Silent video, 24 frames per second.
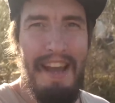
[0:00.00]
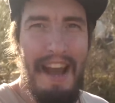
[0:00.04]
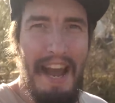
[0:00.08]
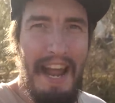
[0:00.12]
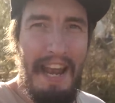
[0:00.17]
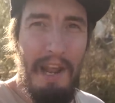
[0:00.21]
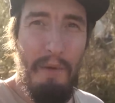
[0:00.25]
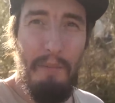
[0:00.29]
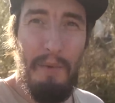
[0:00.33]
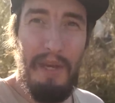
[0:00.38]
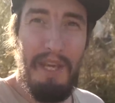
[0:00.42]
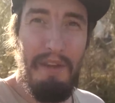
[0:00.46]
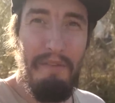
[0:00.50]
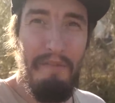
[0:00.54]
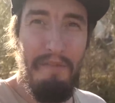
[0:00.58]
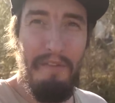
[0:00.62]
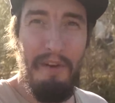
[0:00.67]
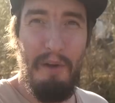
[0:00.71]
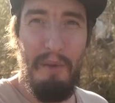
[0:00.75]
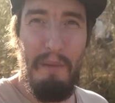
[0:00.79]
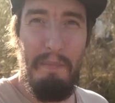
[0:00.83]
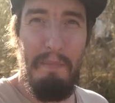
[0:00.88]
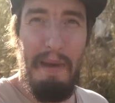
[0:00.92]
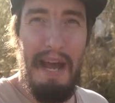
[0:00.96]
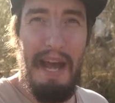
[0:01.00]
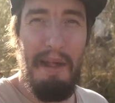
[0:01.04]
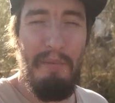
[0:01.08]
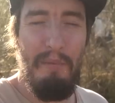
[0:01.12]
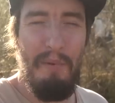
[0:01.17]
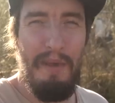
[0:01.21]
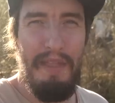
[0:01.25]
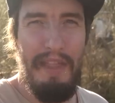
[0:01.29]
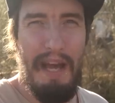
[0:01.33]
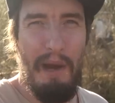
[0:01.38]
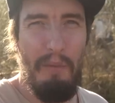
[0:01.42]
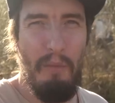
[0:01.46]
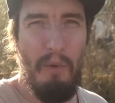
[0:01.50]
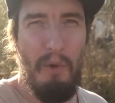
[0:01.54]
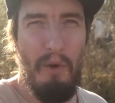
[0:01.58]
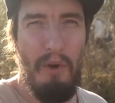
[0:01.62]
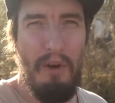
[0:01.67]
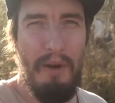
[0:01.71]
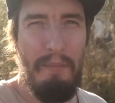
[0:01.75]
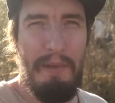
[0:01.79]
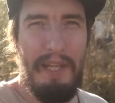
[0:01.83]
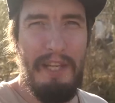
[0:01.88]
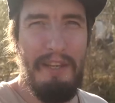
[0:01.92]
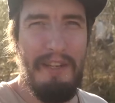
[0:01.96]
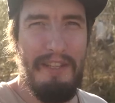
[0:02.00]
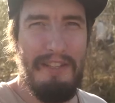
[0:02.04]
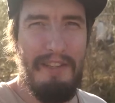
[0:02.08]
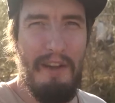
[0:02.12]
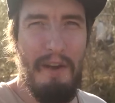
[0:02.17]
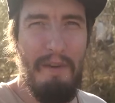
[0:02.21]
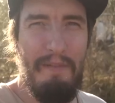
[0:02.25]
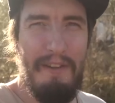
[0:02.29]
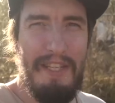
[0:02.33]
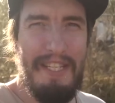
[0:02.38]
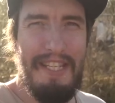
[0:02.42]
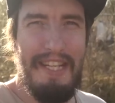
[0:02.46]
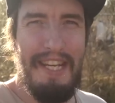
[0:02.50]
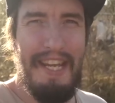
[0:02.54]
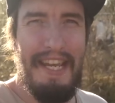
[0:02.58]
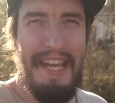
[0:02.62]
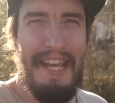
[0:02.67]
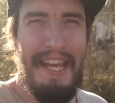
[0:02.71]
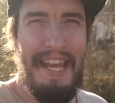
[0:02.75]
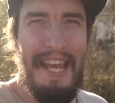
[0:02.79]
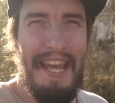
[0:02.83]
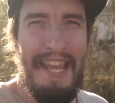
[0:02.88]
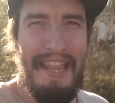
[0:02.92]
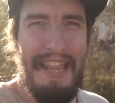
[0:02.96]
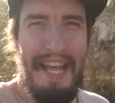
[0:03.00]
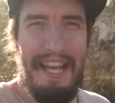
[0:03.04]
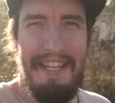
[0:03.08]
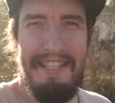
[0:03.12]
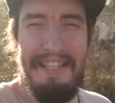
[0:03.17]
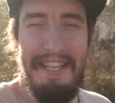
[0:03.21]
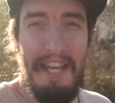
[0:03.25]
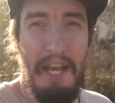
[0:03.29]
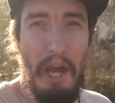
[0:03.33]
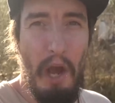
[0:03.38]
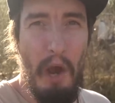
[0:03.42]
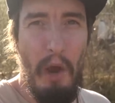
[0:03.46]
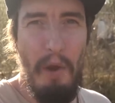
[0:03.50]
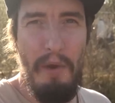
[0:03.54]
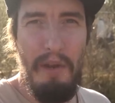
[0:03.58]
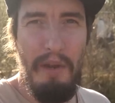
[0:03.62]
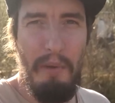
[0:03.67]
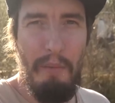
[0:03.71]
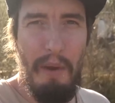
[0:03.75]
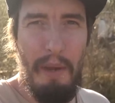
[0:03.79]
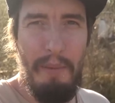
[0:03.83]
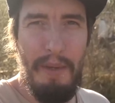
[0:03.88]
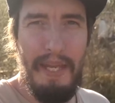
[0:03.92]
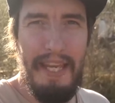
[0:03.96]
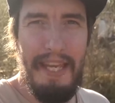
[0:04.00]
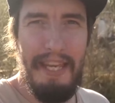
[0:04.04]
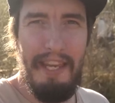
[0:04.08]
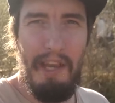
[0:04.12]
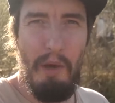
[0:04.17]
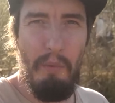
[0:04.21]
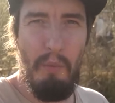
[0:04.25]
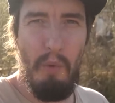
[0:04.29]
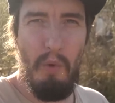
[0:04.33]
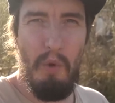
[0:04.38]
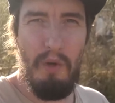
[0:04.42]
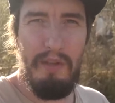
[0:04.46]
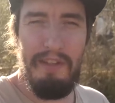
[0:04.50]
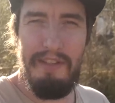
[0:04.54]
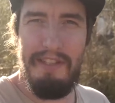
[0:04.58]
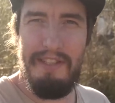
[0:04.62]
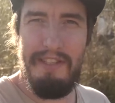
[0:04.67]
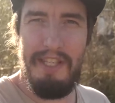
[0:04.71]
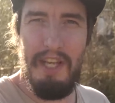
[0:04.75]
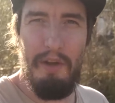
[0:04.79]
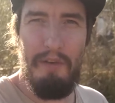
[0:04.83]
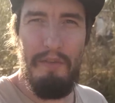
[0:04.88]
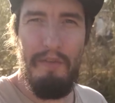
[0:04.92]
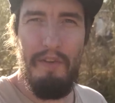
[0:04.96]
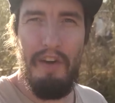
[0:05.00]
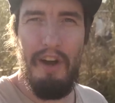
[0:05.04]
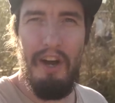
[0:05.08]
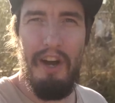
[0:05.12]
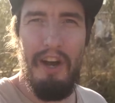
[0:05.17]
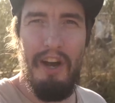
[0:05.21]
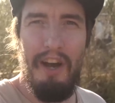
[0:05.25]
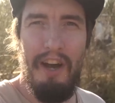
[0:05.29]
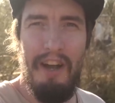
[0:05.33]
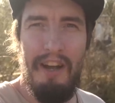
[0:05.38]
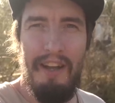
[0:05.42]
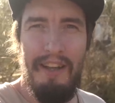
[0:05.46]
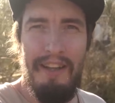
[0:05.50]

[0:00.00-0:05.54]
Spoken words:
and then we can fill the bath with that water because obviously that's the only way we can get water so far.